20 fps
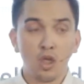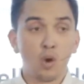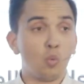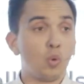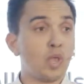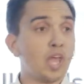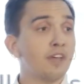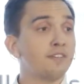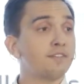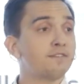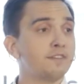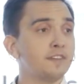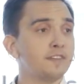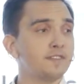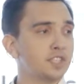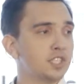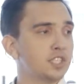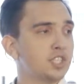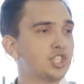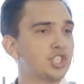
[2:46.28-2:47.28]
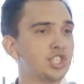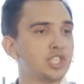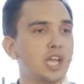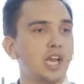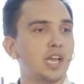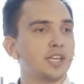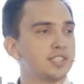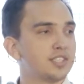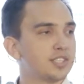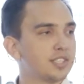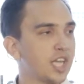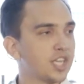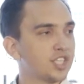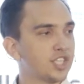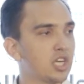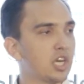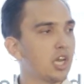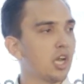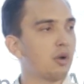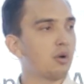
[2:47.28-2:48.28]
We have 50 nationalities
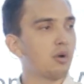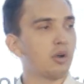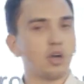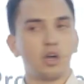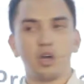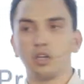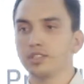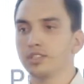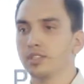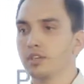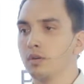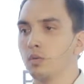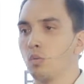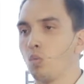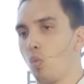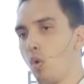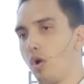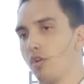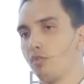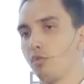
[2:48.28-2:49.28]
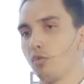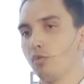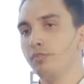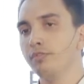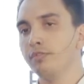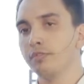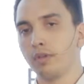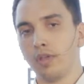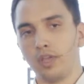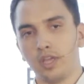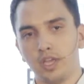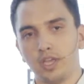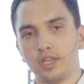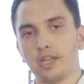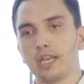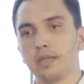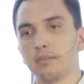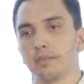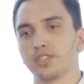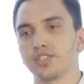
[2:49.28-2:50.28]
actually under one roof here
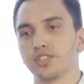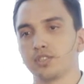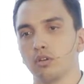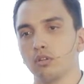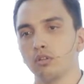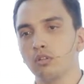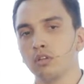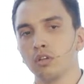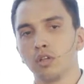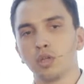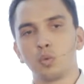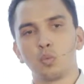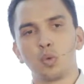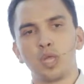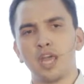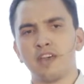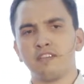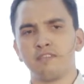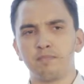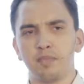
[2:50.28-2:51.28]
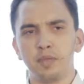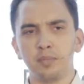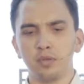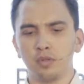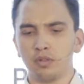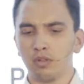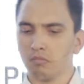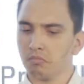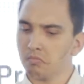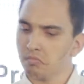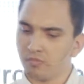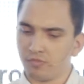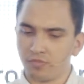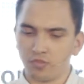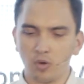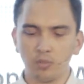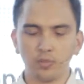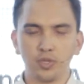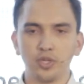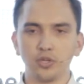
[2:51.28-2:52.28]
in Limassol. We have people
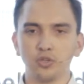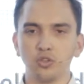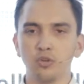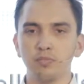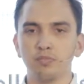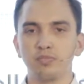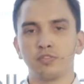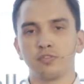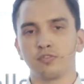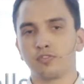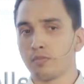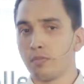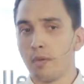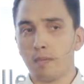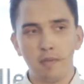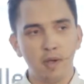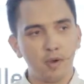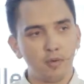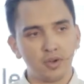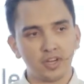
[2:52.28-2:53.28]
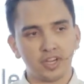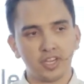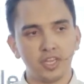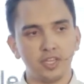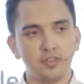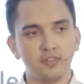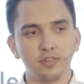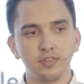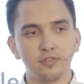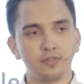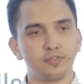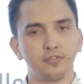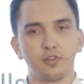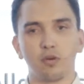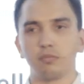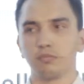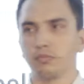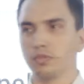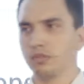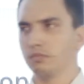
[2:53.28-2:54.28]
from Europe, from America, even
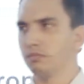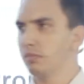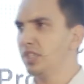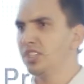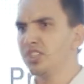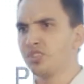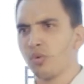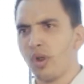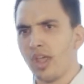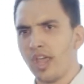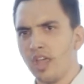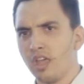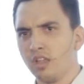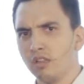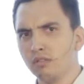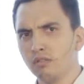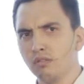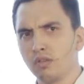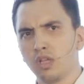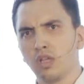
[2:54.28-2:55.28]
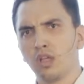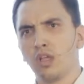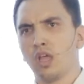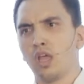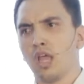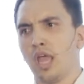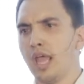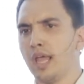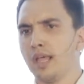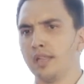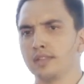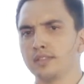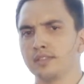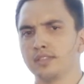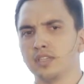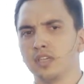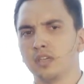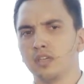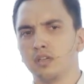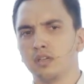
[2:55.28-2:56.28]
from Israel,
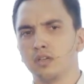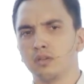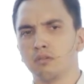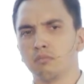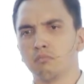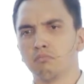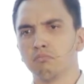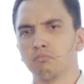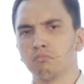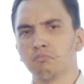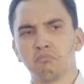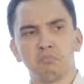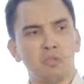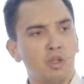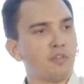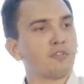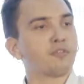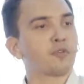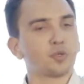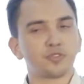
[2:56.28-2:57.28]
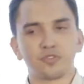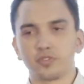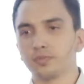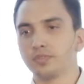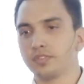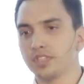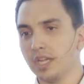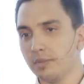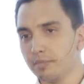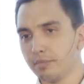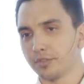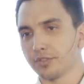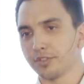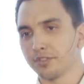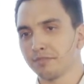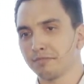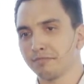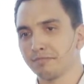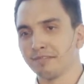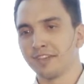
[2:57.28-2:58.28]
and of course from
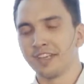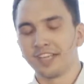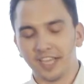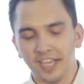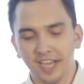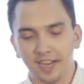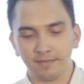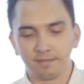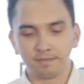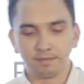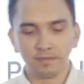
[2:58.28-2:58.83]
Cyprus. Yeah.